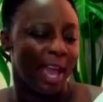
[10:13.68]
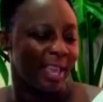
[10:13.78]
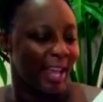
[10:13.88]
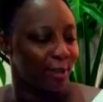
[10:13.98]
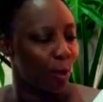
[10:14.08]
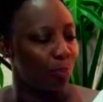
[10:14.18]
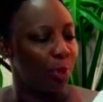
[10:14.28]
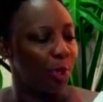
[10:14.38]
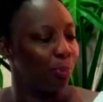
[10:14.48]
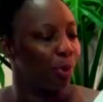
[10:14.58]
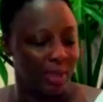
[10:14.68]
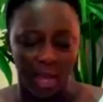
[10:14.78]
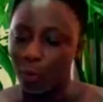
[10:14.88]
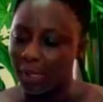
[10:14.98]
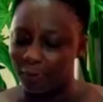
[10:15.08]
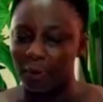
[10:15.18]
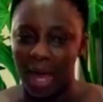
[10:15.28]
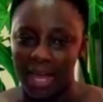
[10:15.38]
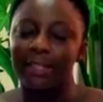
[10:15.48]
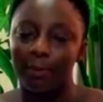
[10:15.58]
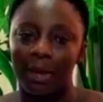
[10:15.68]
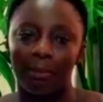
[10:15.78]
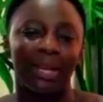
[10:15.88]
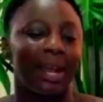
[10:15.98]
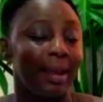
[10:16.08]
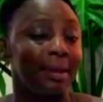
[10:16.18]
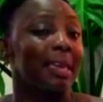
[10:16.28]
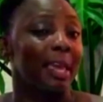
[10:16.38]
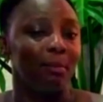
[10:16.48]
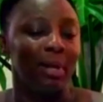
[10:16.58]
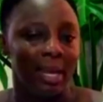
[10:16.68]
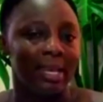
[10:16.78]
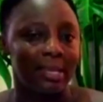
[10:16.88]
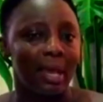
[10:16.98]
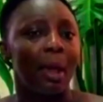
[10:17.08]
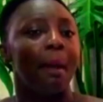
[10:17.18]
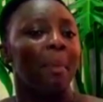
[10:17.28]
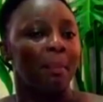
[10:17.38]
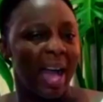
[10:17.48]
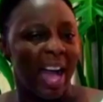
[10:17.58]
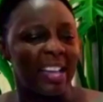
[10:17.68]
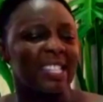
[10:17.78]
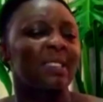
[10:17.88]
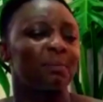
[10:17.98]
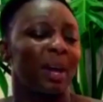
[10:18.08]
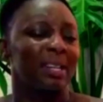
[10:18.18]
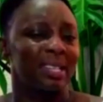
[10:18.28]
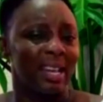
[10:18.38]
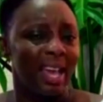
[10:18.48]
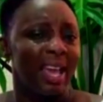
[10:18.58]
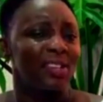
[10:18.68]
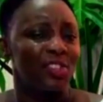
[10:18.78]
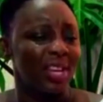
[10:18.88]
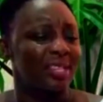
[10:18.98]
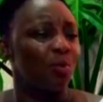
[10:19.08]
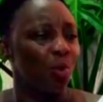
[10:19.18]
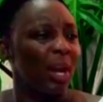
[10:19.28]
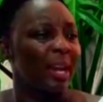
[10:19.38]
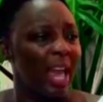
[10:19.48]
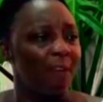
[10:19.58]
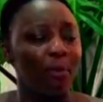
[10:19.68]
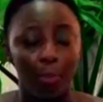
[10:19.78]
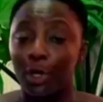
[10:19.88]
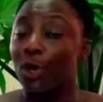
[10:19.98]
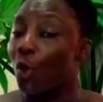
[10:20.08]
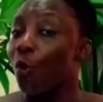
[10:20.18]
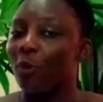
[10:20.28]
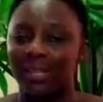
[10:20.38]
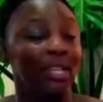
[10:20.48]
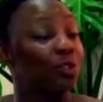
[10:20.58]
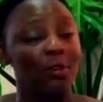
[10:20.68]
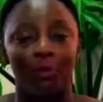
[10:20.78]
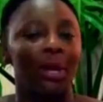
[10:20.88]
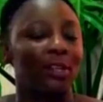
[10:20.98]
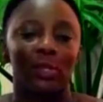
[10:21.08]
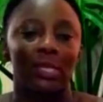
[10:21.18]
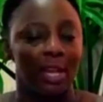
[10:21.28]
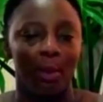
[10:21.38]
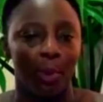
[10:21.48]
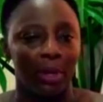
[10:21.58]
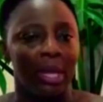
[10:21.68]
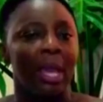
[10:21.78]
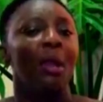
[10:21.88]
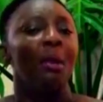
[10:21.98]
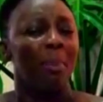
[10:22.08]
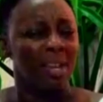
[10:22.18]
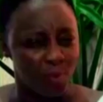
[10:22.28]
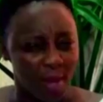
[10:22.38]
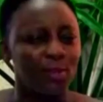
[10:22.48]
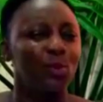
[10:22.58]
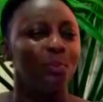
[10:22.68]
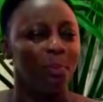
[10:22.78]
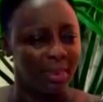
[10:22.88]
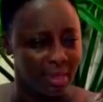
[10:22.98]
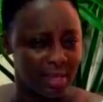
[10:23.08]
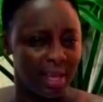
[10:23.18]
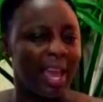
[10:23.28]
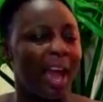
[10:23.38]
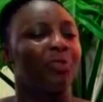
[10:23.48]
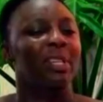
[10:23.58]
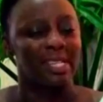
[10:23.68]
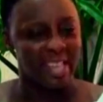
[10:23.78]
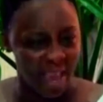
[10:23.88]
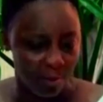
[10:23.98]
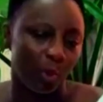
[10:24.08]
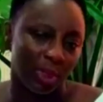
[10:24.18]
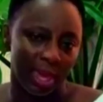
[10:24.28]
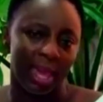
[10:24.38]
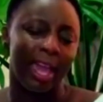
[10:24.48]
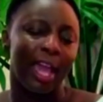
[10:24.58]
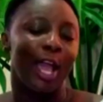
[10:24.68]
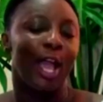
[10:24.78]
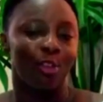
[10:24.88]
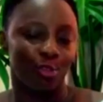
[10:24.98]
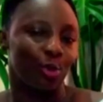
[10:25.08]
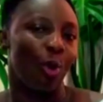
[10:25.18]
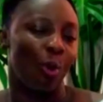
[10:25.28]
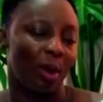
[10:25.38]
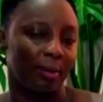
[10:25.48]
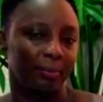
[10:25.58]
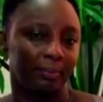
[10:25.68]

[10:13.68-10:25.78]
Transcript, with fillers: And I saw people there waiting for my husband. The lady came late, but my husband just will let everybody go first. He's not even ready to see anybody, but he's ready to meet this lady, have a time with her, and talk.